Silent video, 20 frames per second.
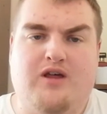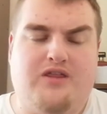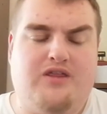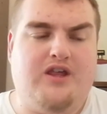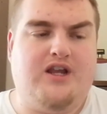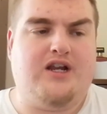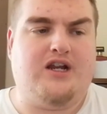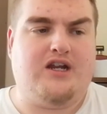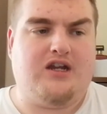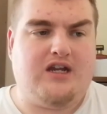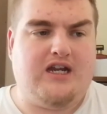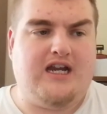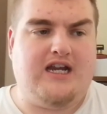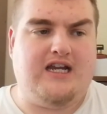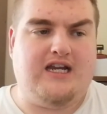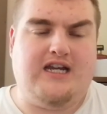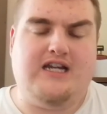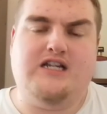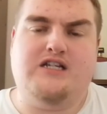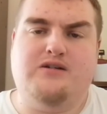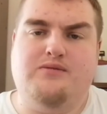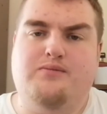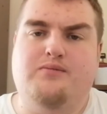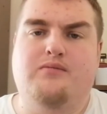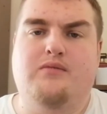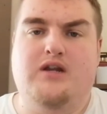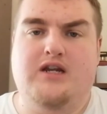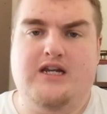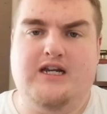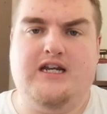I think he
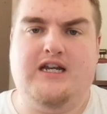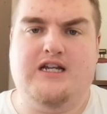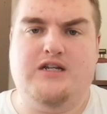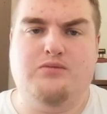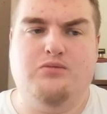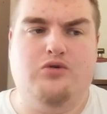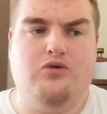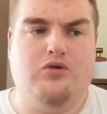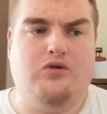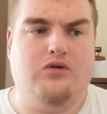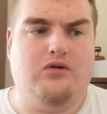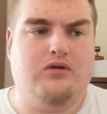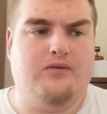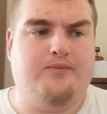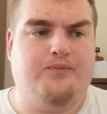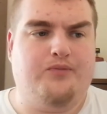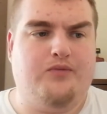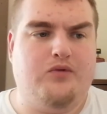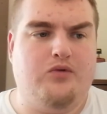needs more